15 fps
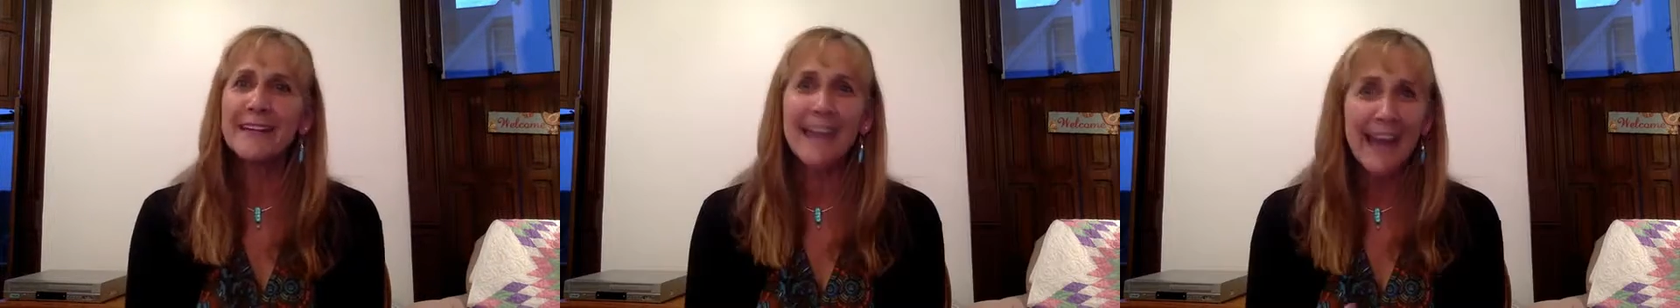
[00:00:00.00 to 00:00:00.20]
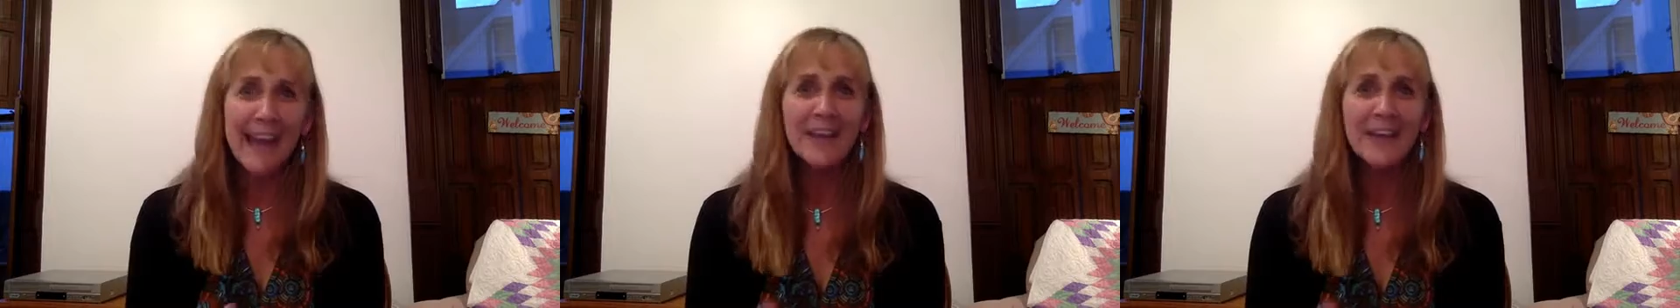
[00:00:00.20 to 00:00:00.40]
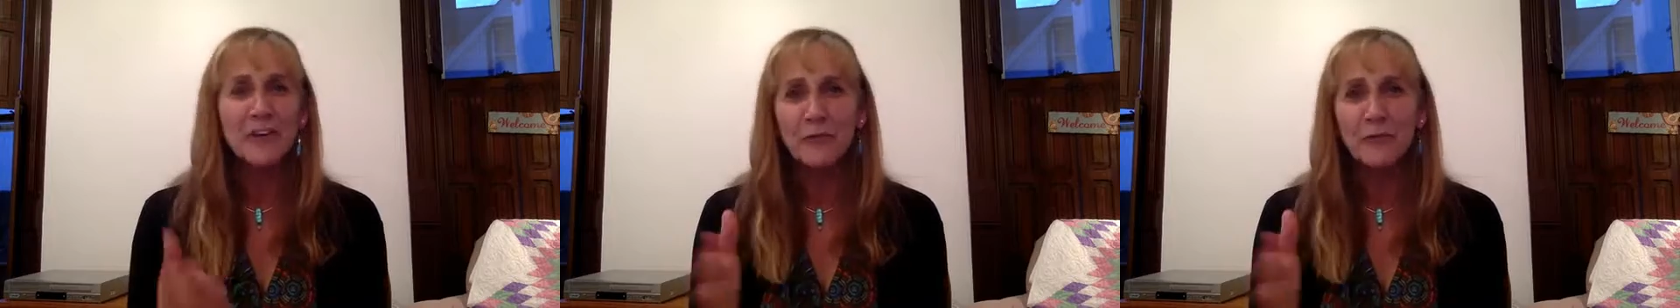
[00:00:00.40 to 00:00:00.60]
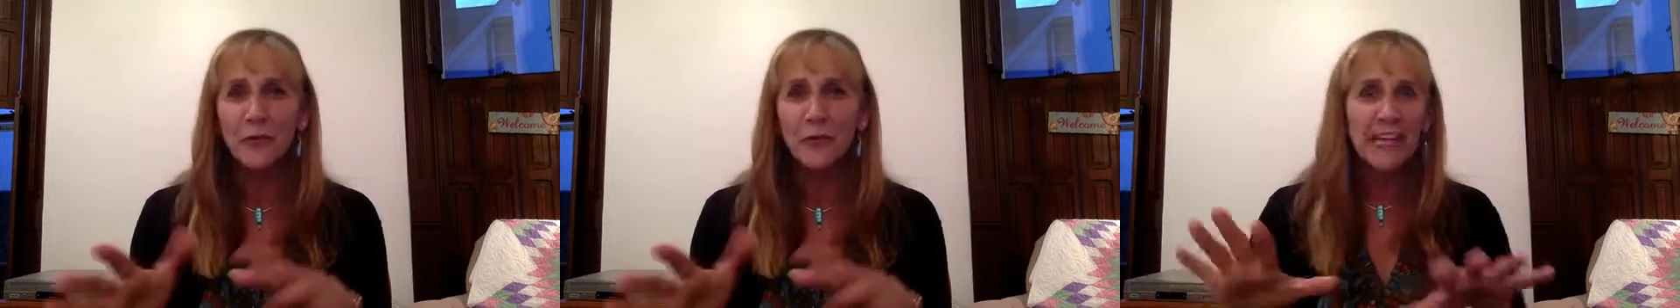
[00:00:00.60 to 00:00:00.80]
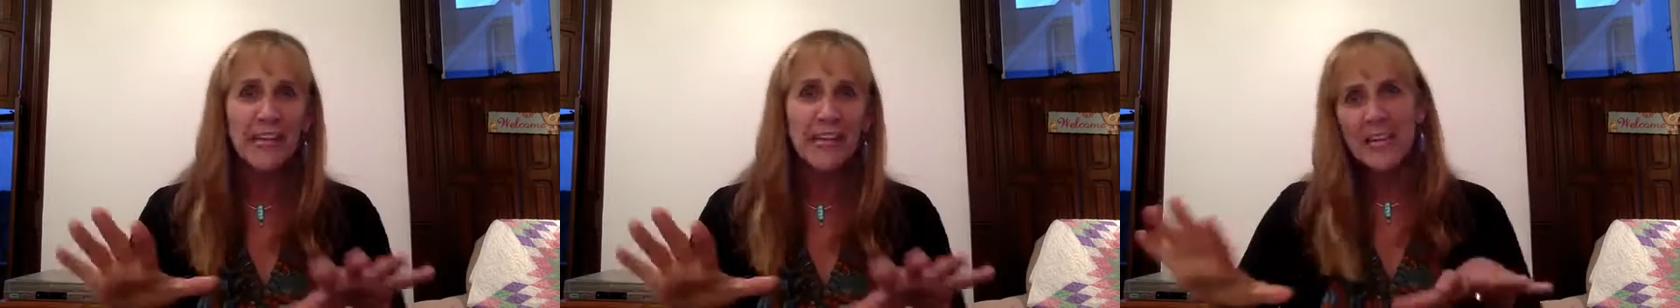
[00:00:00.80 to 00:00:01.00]
can't if
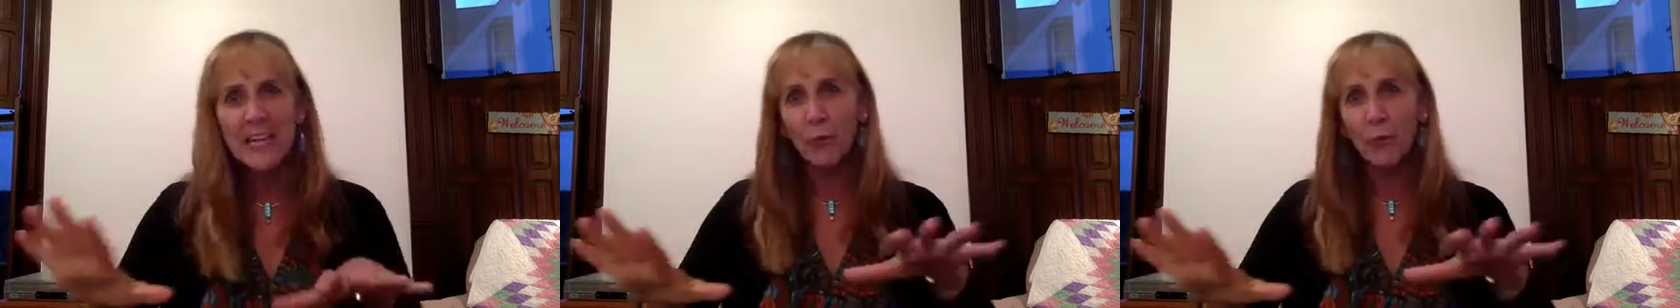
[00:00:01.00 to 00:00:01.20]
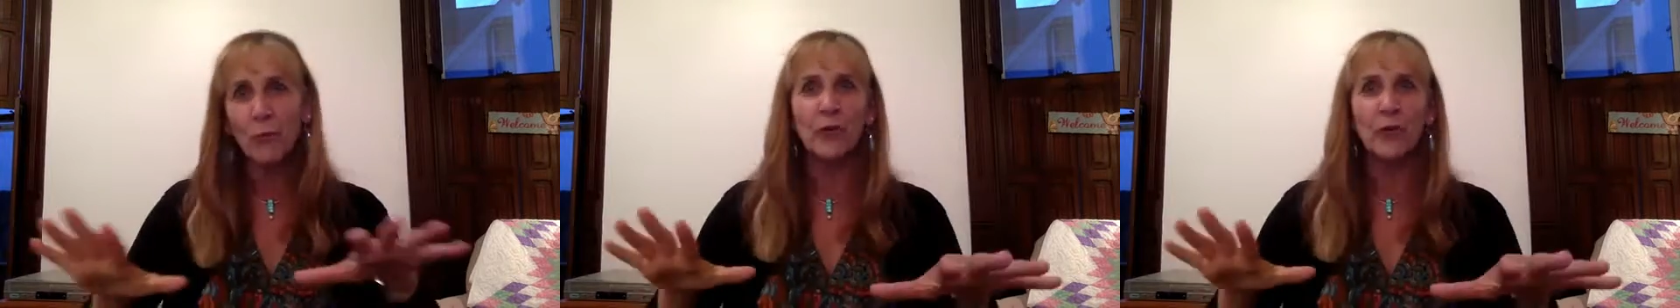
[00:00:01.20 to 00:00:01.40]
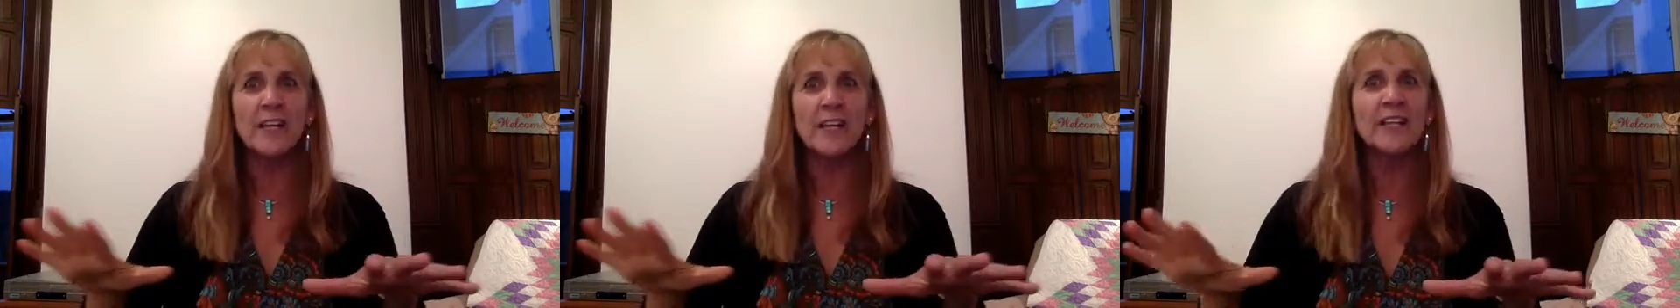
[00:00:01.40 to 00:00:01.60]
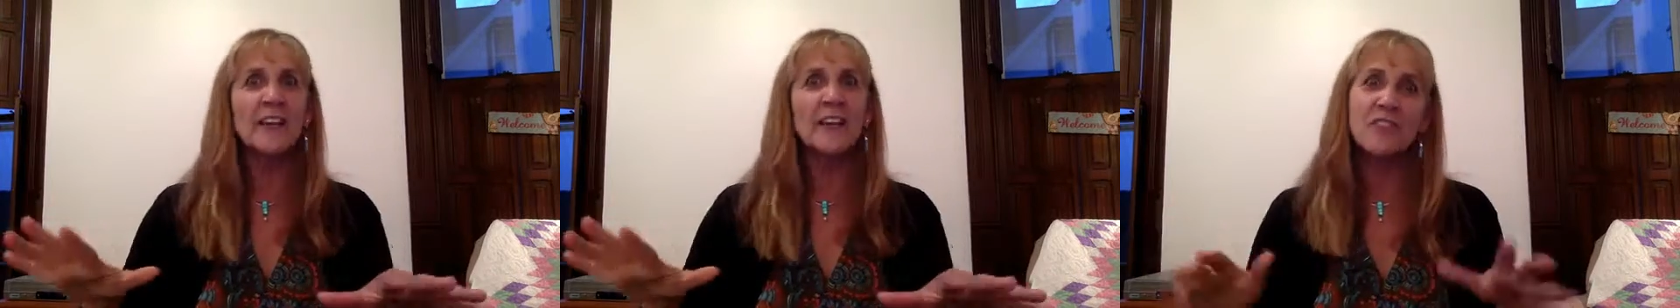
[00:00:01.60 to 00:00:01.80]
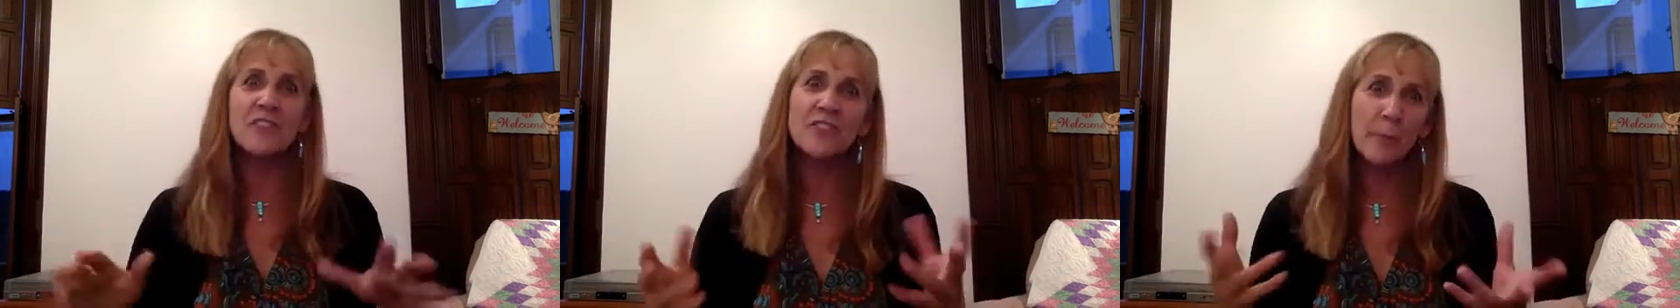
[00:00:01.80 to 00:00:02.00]
we keep working
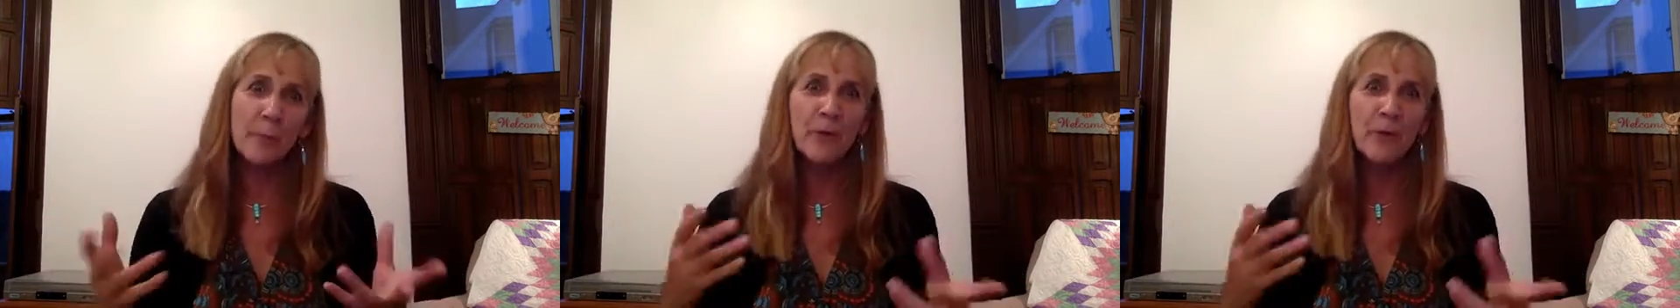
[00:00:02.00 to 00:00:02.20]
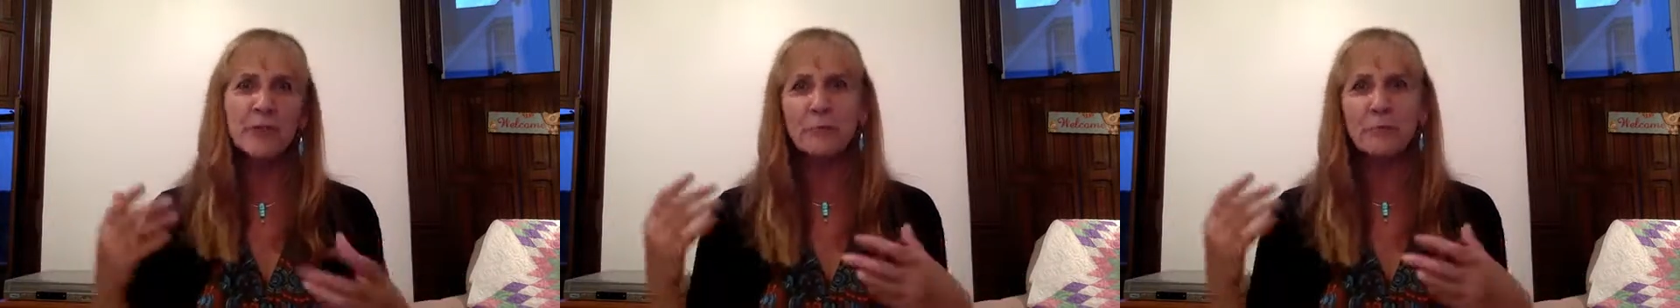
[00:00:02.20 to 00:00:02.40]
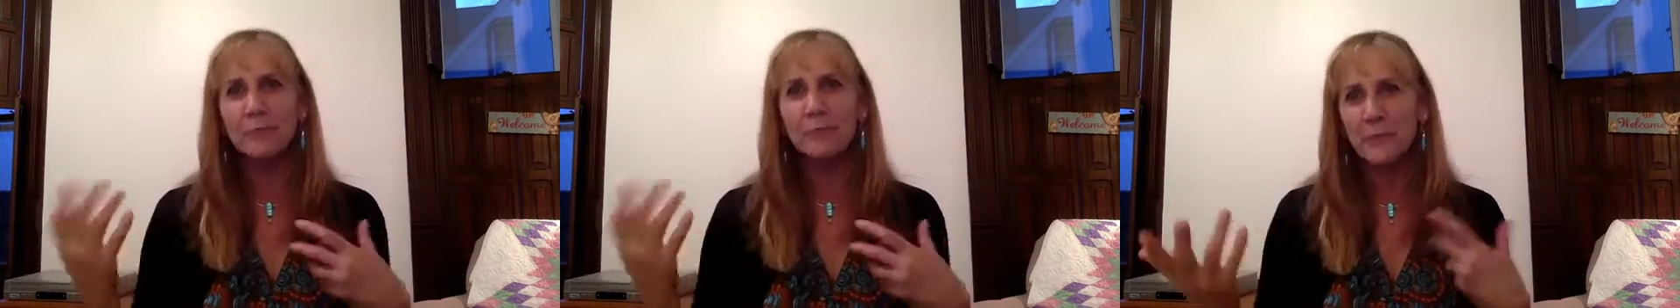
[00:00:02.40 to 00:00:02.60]
in separate